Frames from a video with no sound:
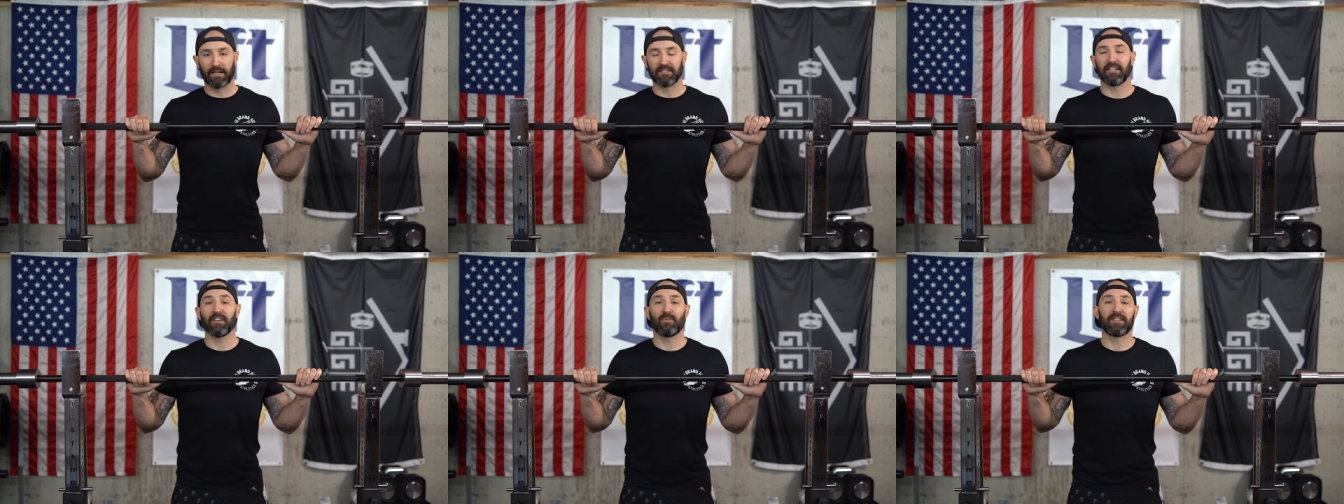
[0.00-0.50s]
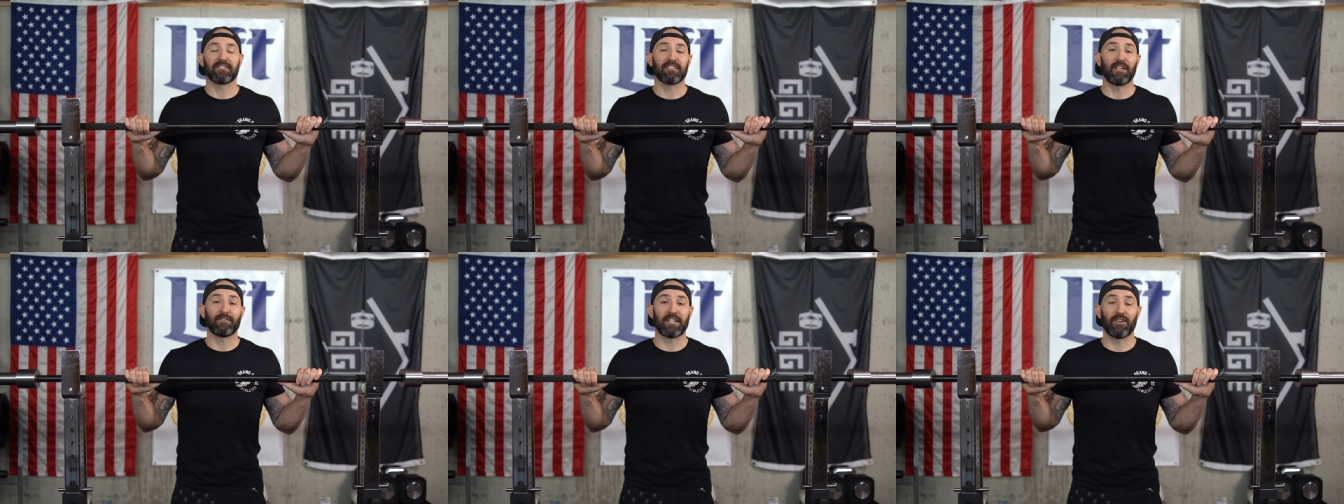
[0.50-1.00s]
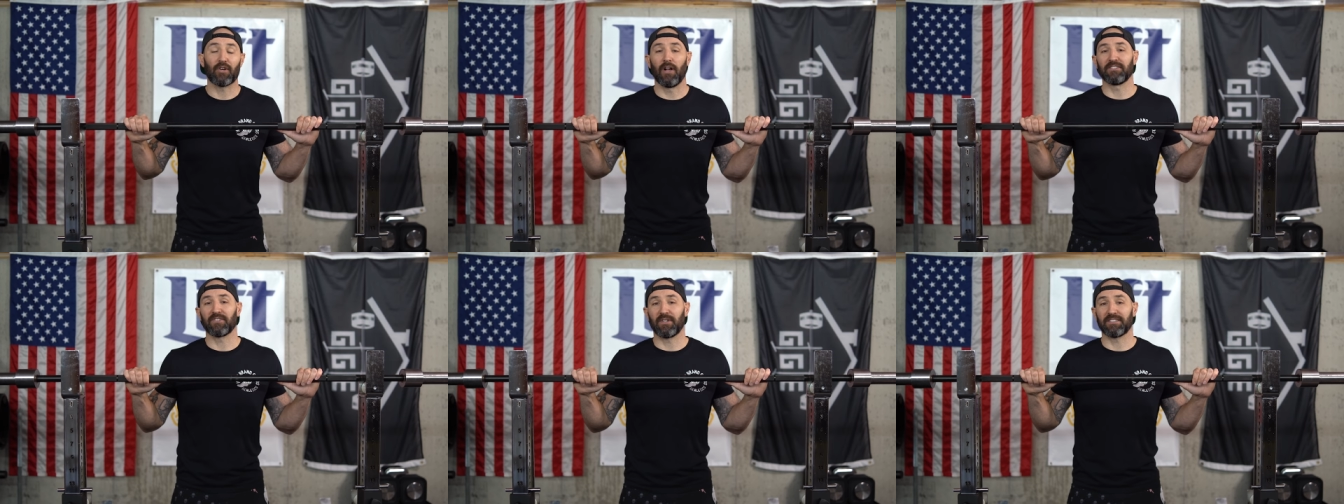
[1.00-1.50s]
Sticking with the sleeves here, you'll
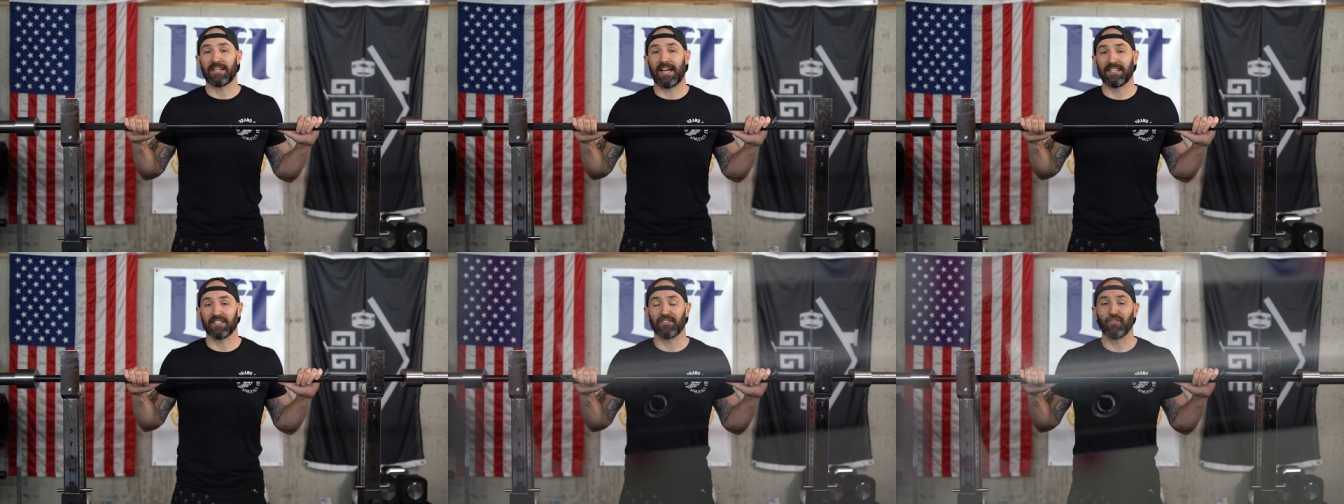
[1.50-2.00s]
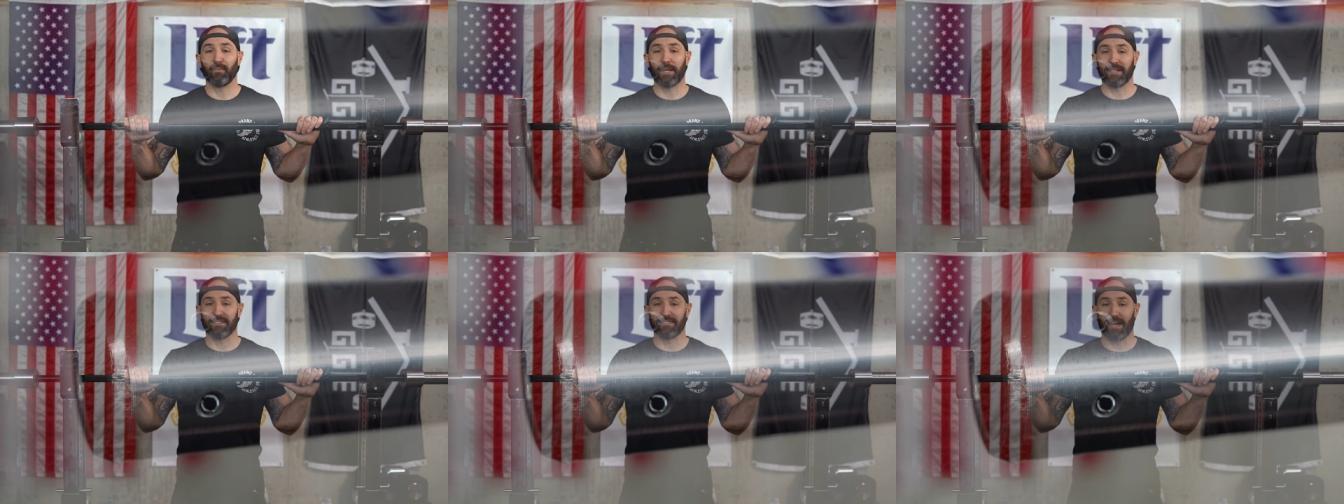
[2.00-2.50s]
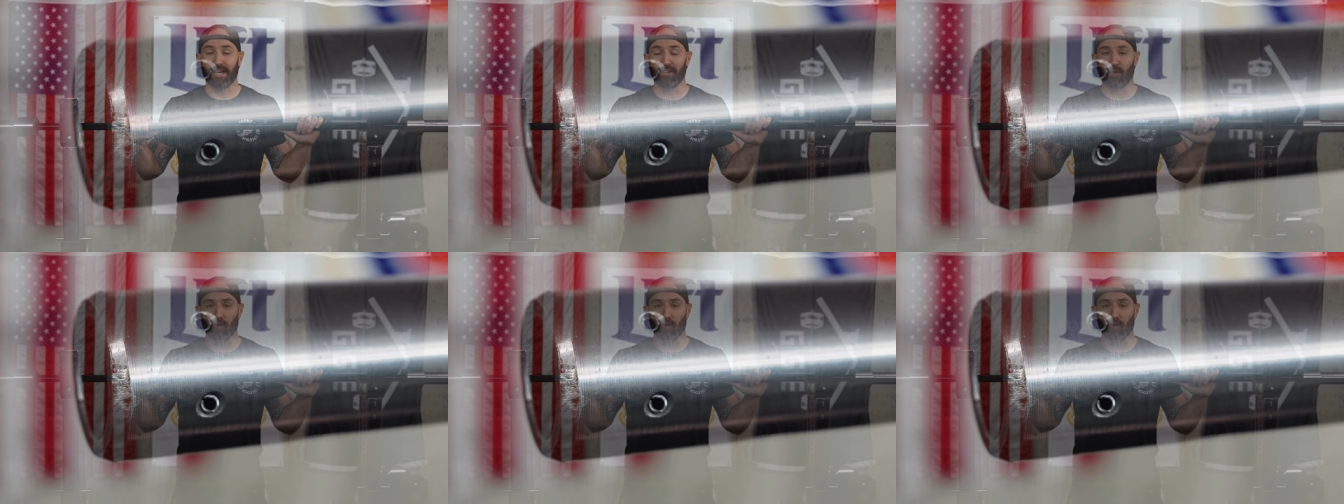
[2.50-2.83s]
also notice that it has a two-pin design to